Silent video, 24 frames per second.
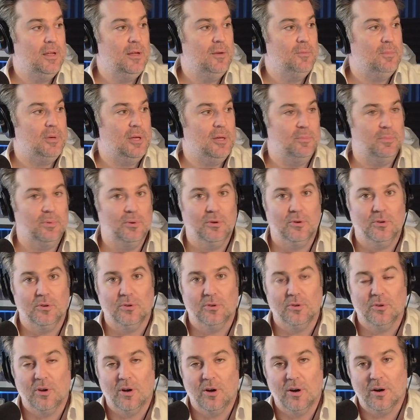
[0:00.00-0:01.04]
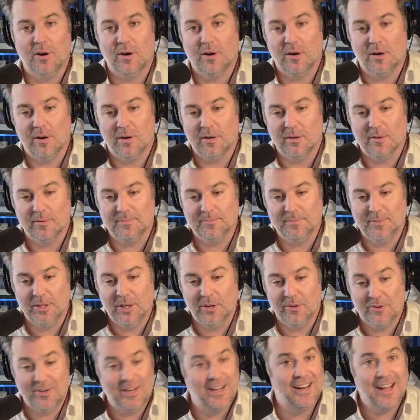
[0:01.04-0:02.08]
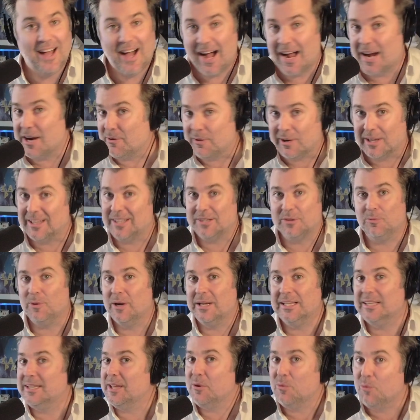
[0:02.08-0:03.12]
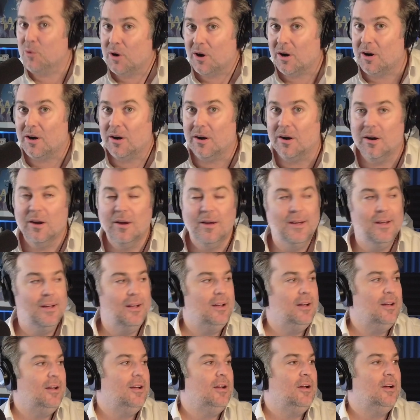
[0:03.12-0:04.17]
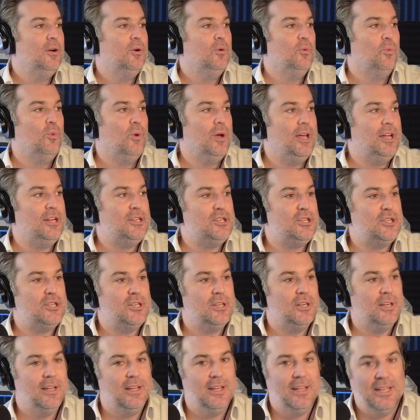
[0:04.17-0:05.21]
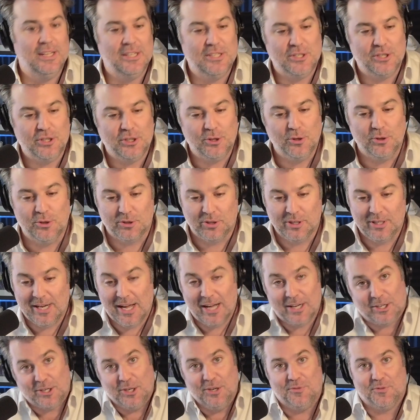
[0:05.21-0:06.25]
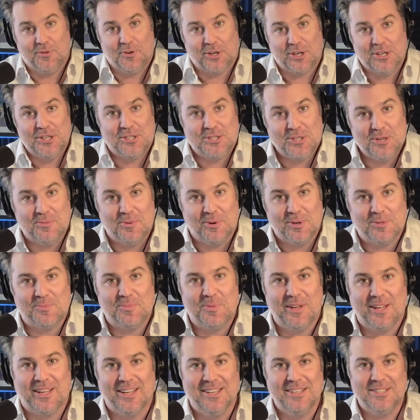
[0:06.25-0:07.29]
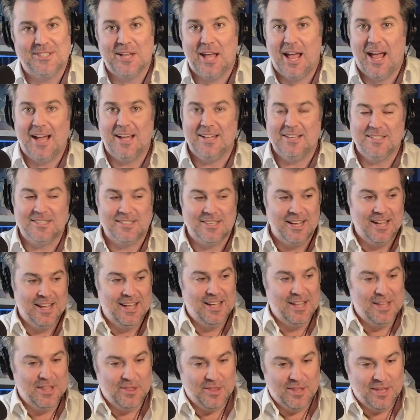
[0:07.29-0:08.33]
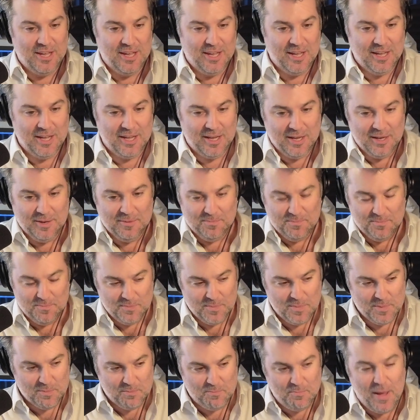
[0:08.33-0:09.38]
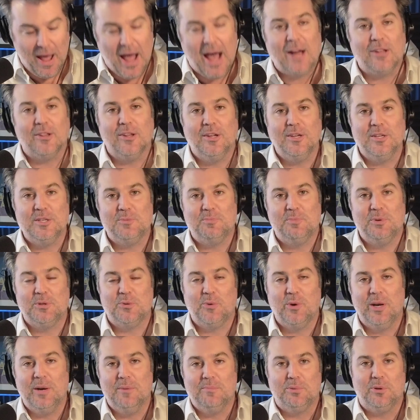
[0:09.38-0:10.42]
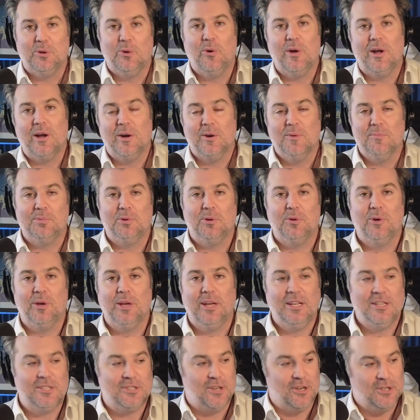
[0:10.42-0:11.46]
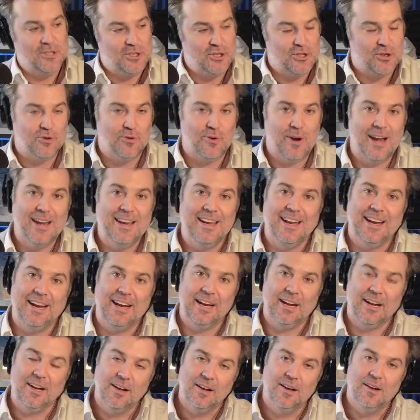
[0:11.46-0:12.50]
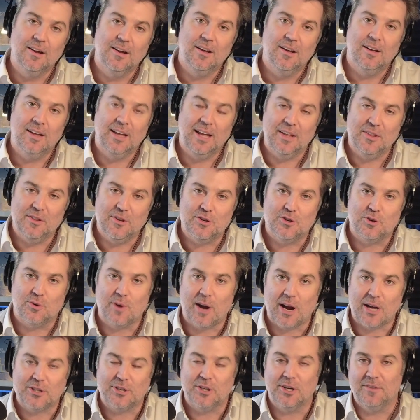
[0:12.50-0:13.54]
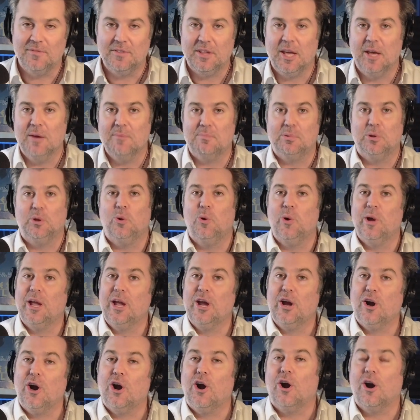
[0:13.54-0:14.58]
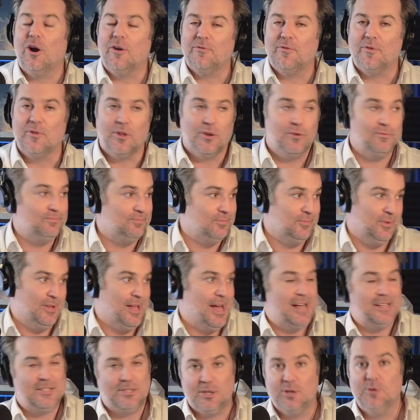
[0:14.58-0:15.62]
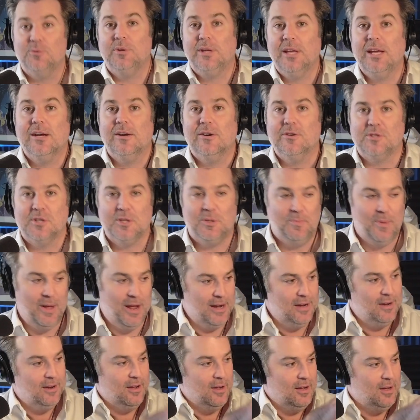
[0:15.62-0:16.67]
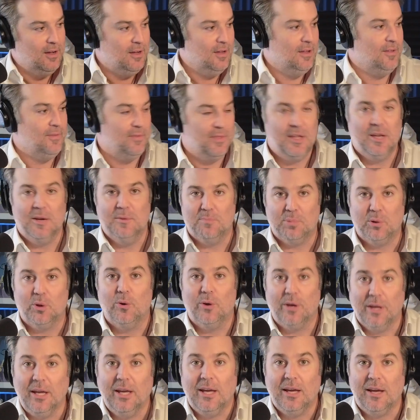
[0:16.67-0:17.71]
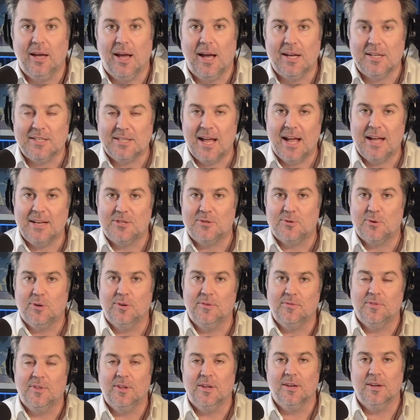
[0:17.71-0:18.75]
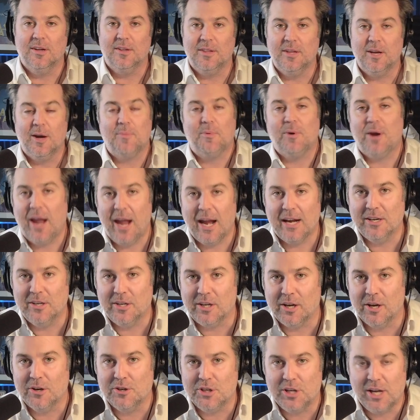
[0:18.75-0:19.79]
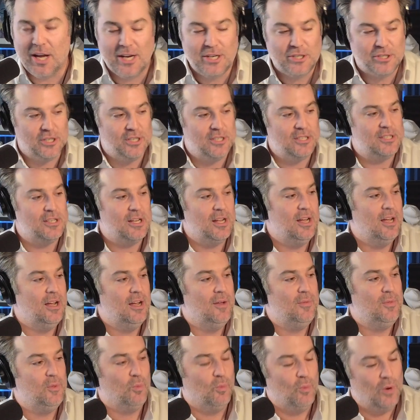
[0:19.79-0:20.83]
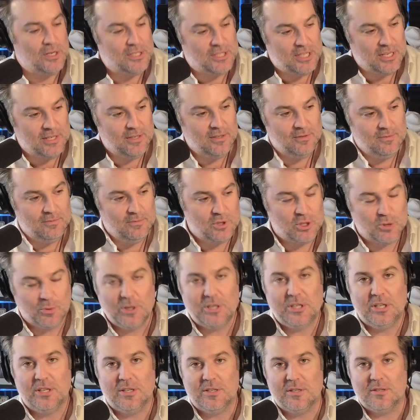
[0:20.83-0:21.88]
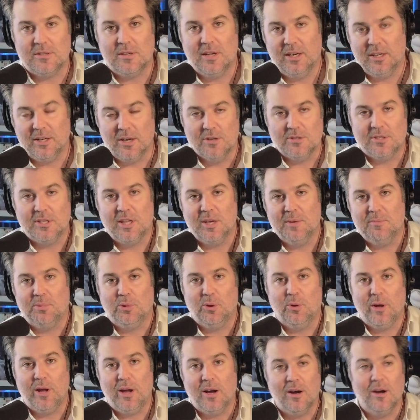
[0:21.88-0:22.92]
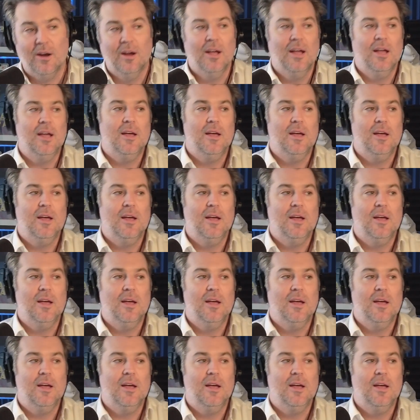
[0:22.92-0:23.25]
People are, they're not hiring at the rate that they were, which is usually not good for consumers, because as the balance between employer and employee starts trending in the direction of the employer for the last 2 years, it's been the employee has had sort of the upper hand in negotiations. Once it switches and goes to the employer,